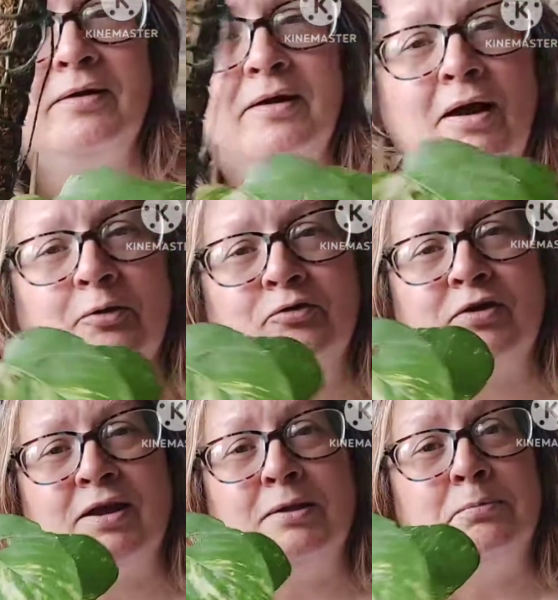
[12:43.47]
how to
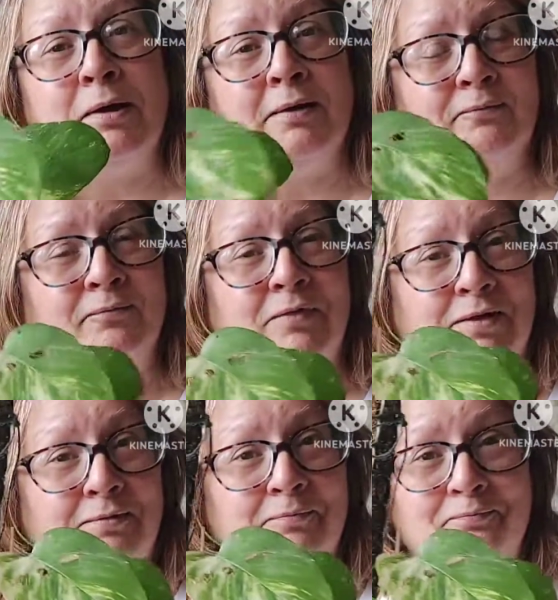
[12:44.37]
keep it
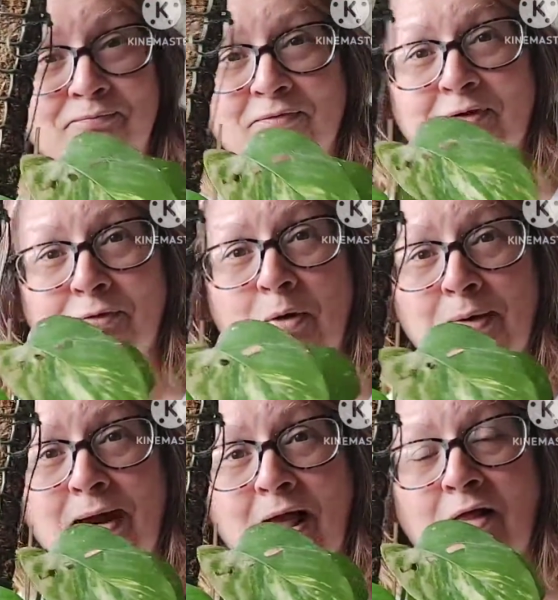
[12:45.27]

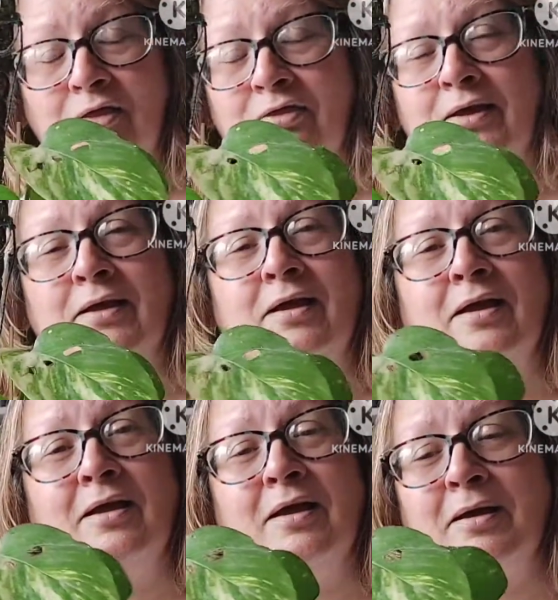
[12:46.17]
growing healthy,
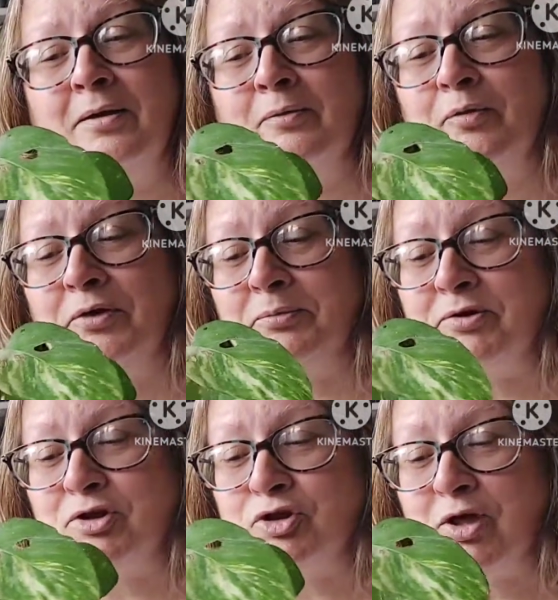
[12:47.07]
would
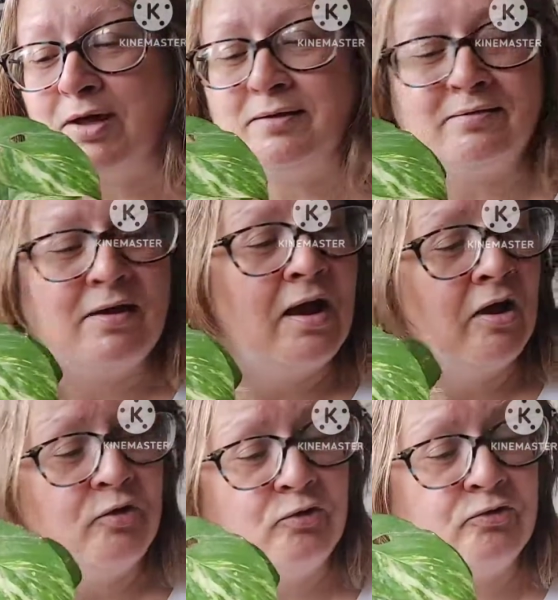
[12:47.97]
appreciate.
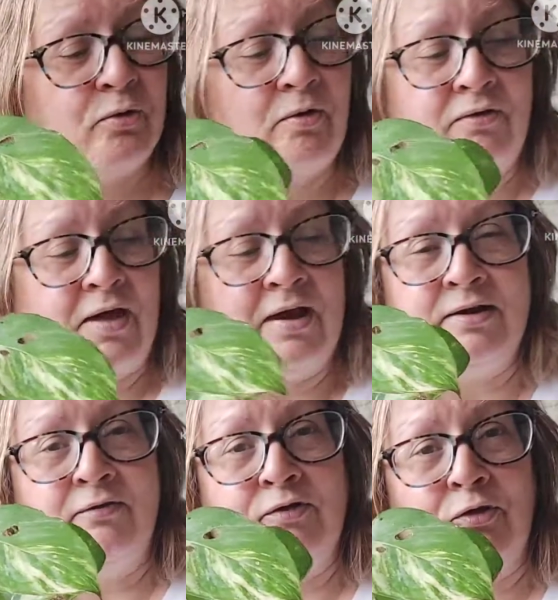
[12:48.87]
And also on any
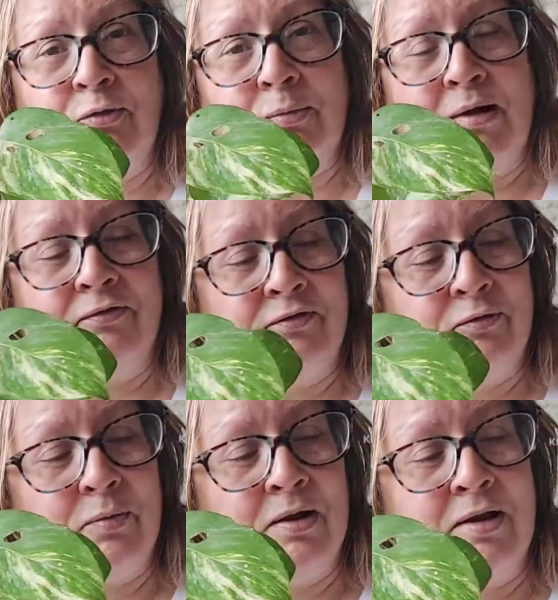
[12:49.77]
of the other plants as
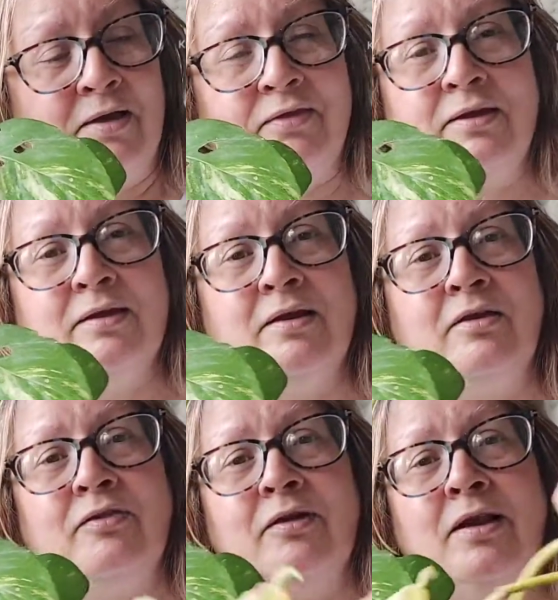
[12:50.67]
well, like
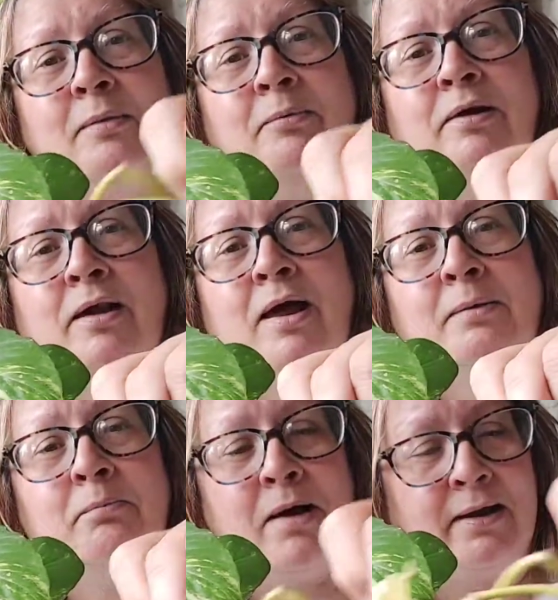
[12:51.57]
the lemon and lime
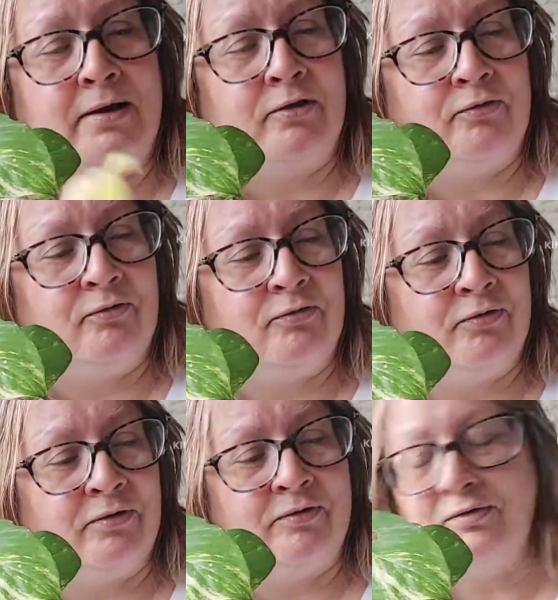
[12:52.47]
micans
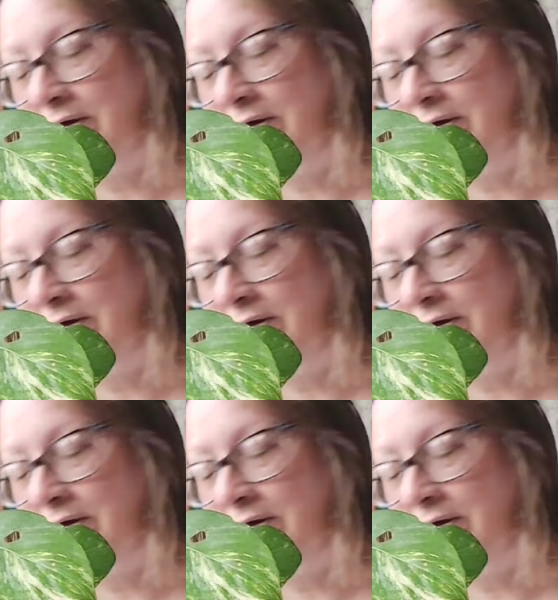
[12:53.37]
and